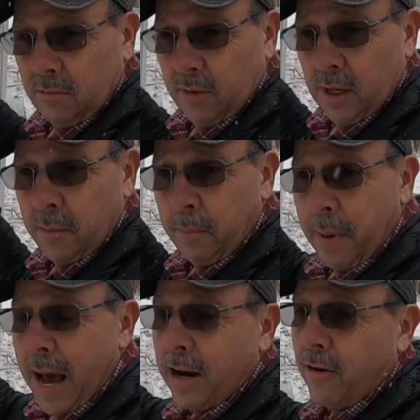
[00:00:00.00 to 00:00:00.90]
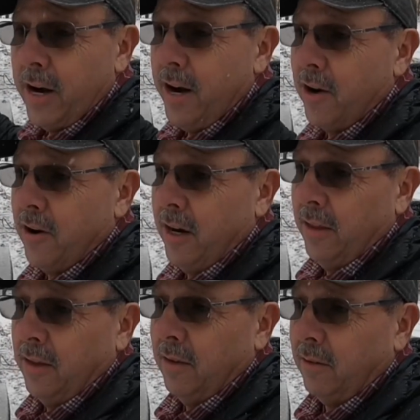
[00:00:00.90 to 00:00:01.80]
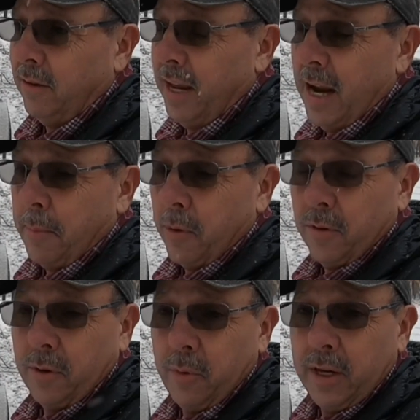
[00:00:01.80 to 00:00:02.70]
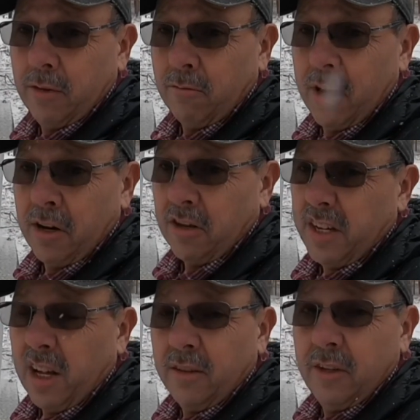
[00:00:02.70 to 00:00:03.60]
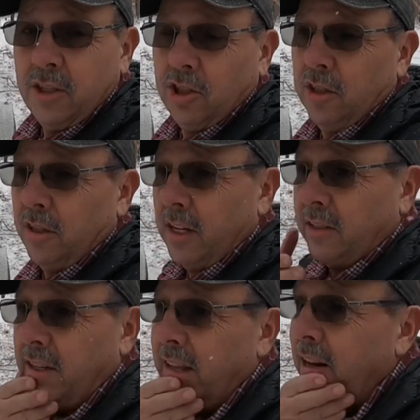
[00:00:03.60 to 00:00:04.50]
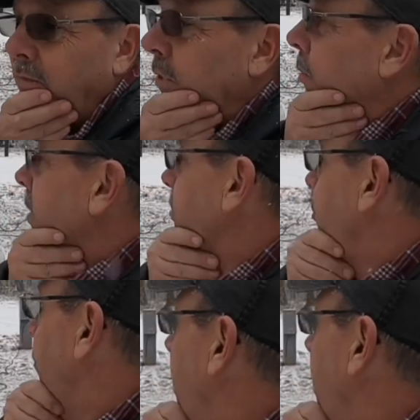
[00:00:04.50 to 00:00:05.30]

a battery here in the camper that we can run our television and things like that if we want to.